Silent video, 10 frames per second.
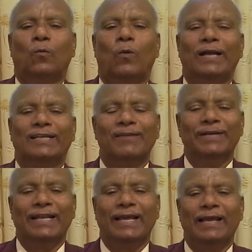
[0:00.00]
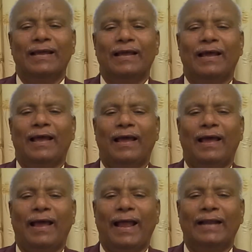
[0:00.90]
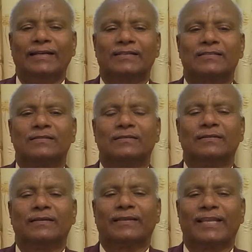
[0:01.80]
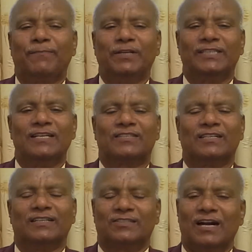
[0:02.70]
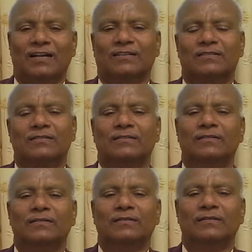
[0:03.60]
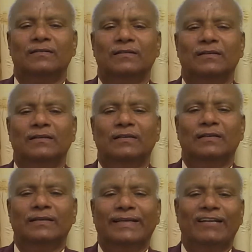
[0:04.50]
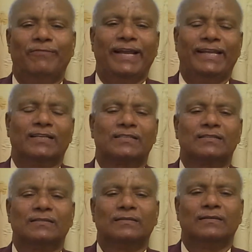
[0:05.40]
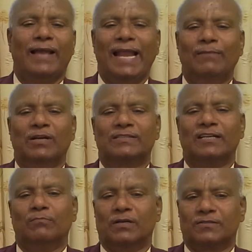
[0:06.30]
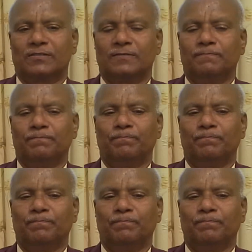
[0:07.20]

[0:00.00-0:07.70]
vitamin A and its deficiency disorders in various animals and birds.